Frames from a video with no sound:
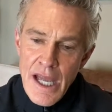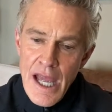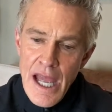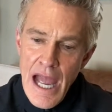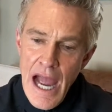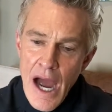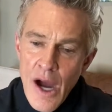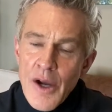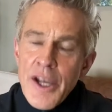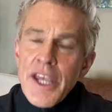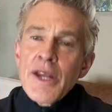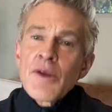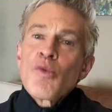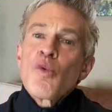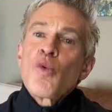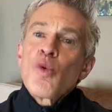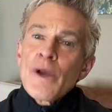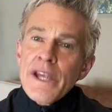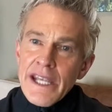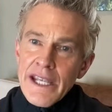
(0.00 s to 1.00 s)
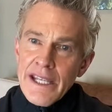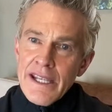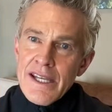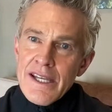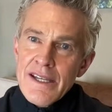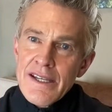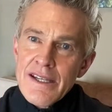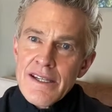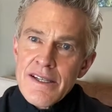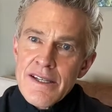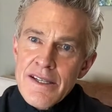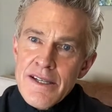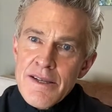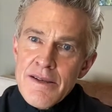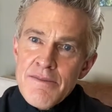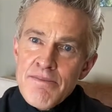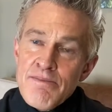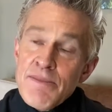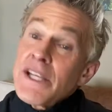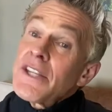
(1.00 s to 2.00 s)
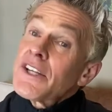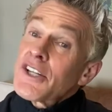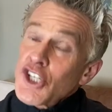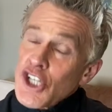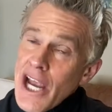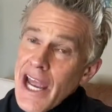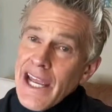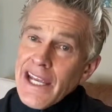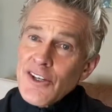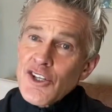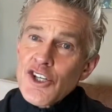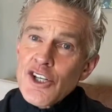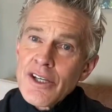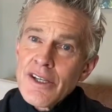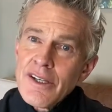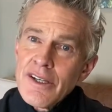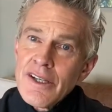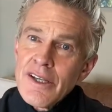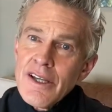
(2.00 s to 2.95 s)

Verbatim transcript: How can we be the change